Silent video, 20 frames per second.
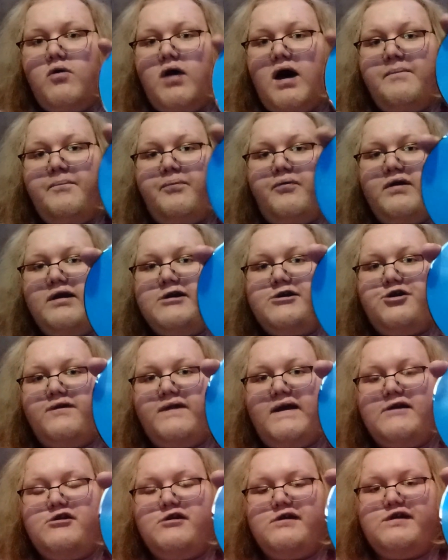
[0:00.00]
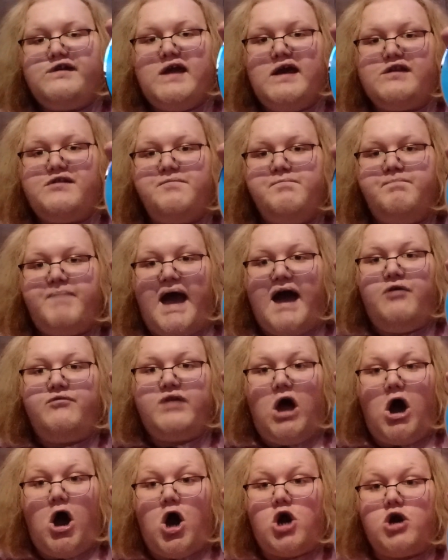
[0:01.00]
I'm pretty sure that just says Bount
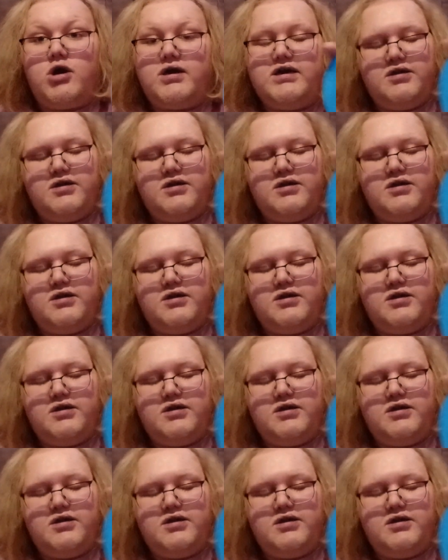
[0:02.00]
Arc.